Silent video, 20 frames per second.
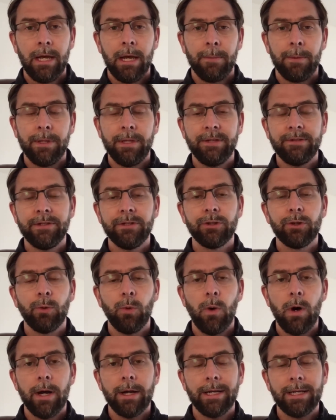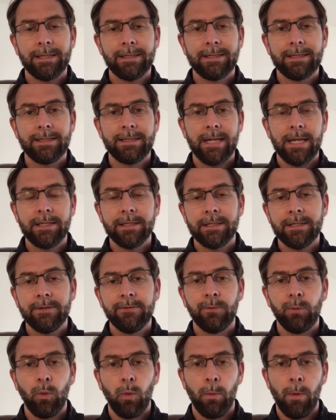But this is quite an
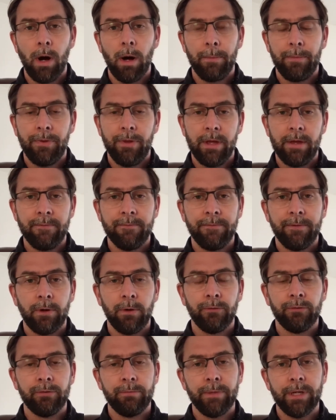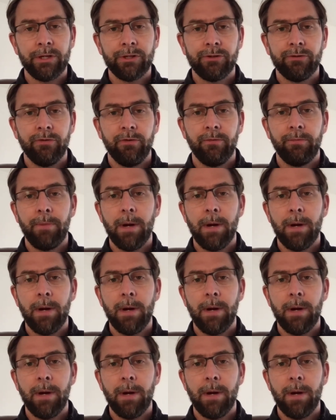extensive warm-up that involves a mixture of